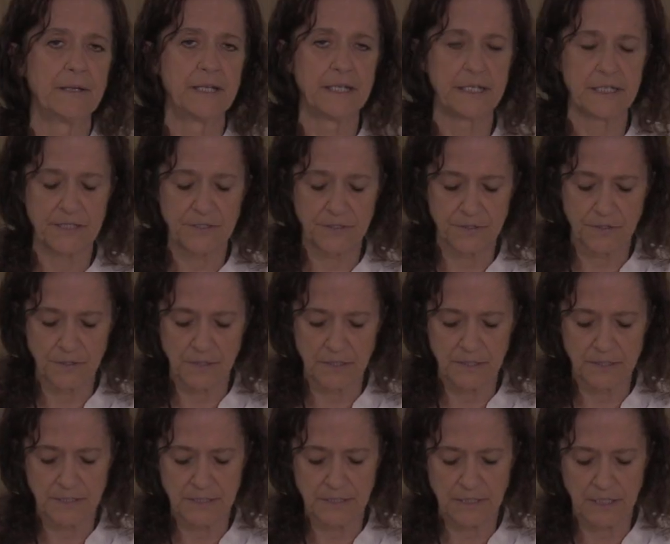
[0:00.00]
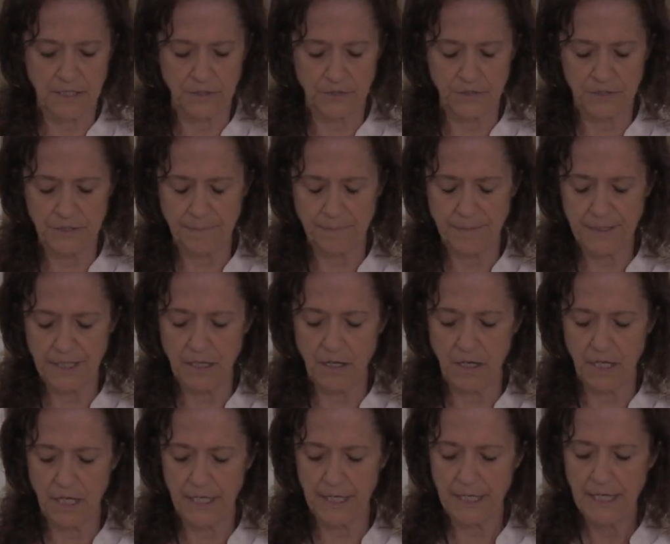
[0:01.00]
minutes is good to be
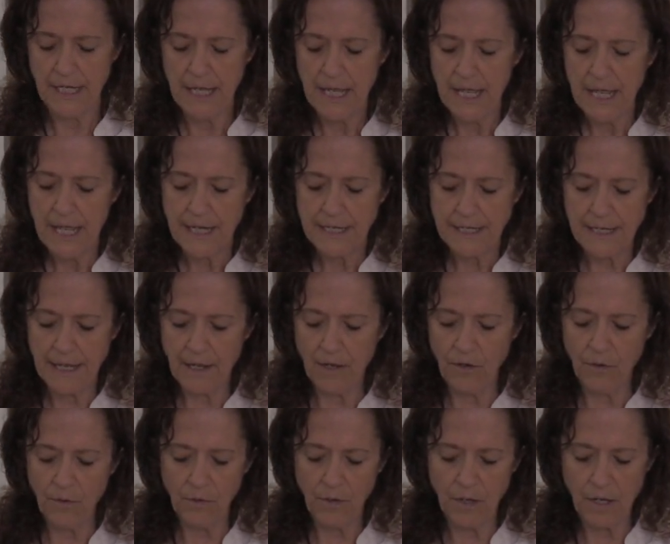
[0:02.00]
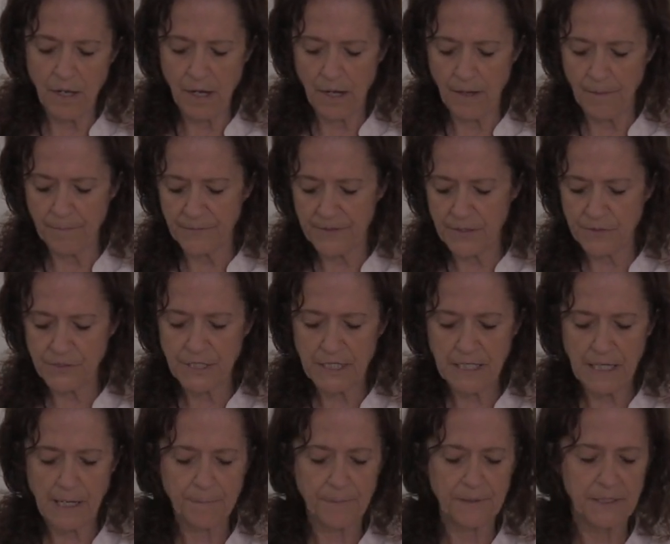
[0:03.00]
on. Now, there's
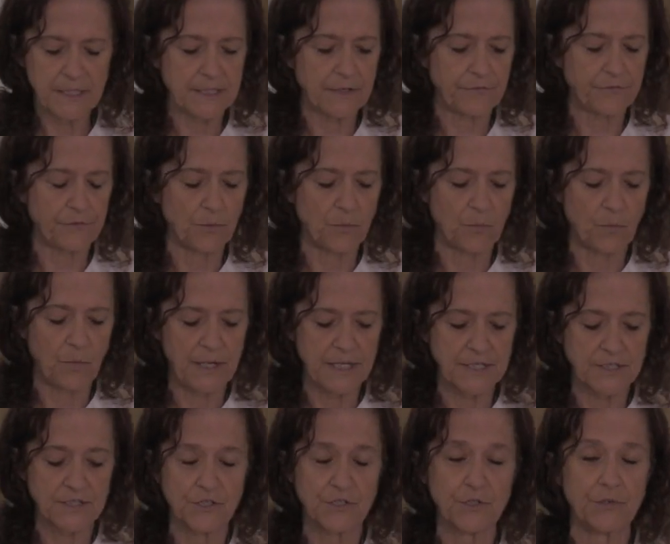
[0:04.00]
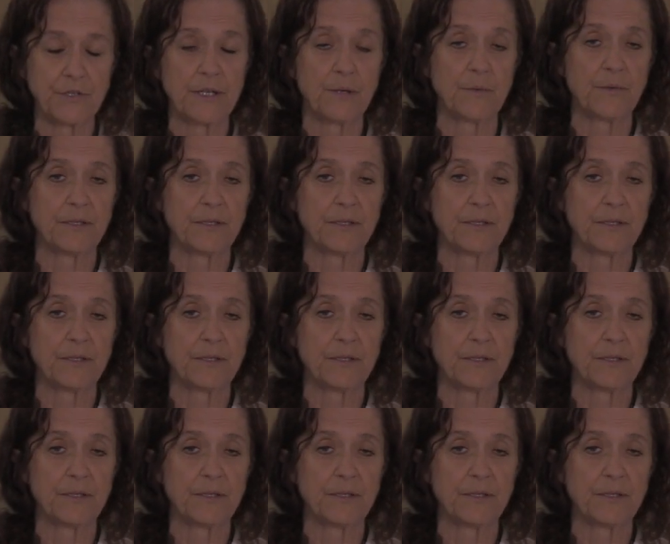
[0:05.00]
a couple of different ways of doing